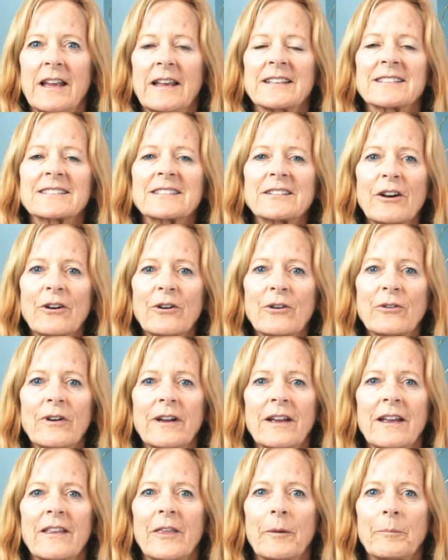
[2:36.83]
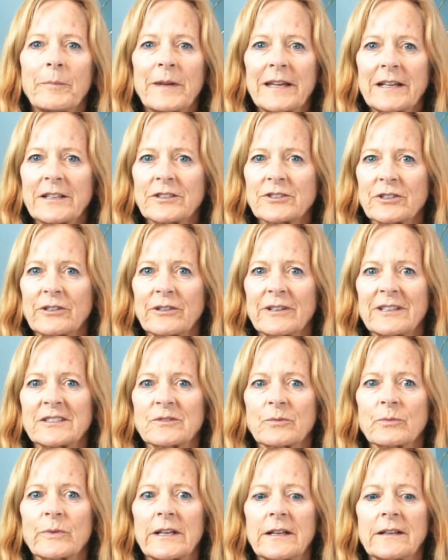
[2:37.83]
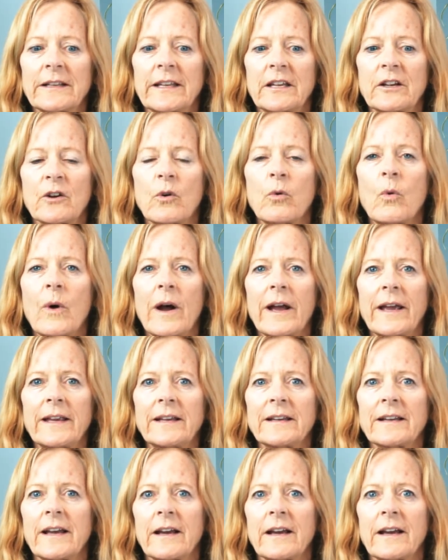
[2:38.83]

So the picture is really quite.